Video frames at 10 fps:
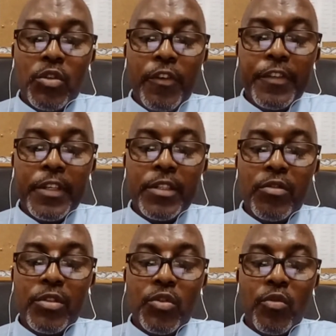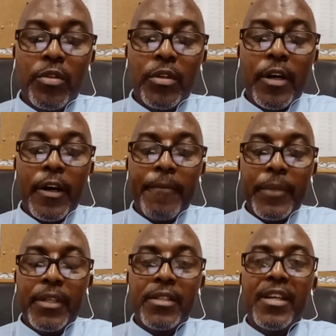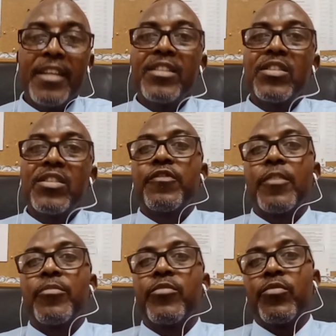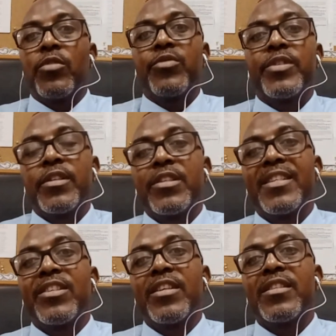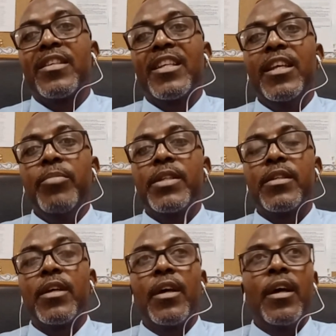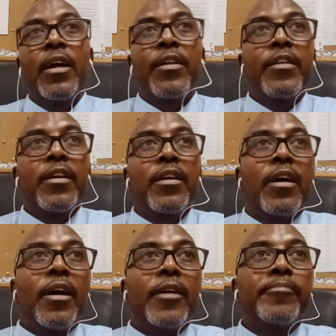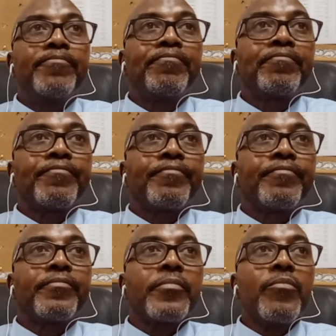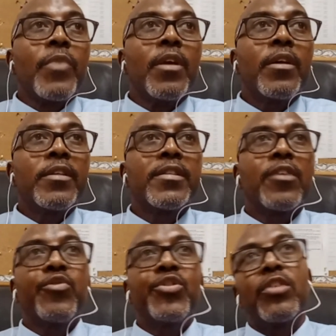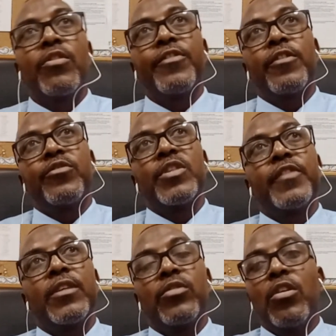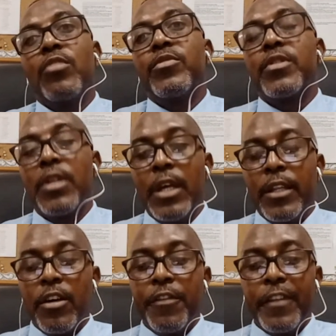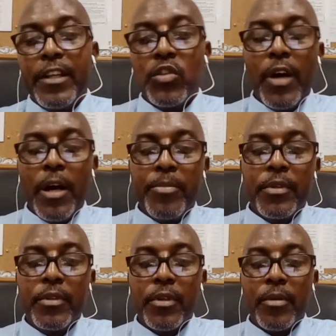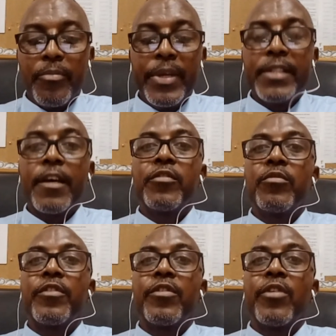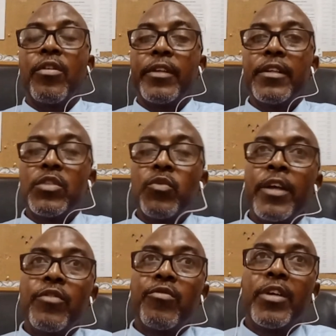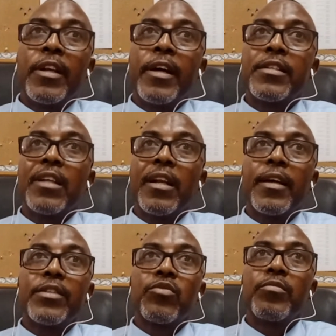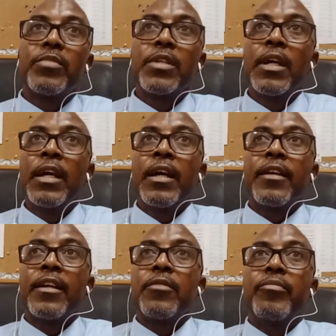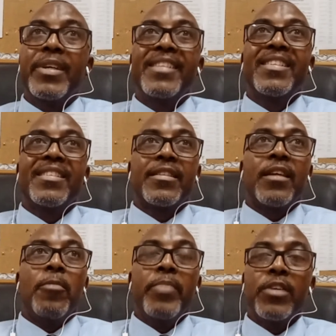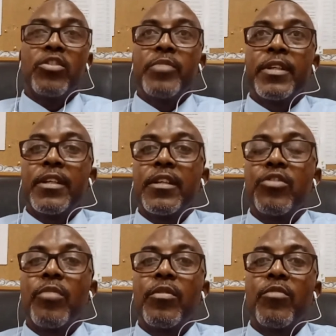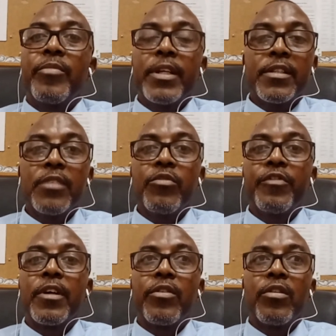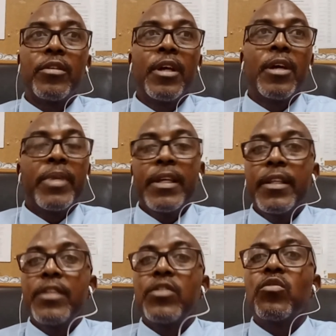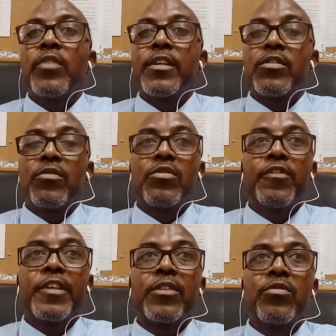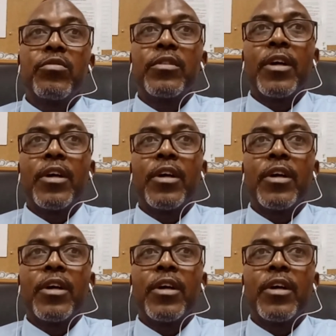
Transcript: And so, if testosterone, it tends to, from what research is suggesting, inhibit the secretion of those feel-good hormones. Now, for that to happen, males have to move around. That is why you realize in classrooms that males appear to be getting in trouble more because they're moving around, but they need to do that to feel good.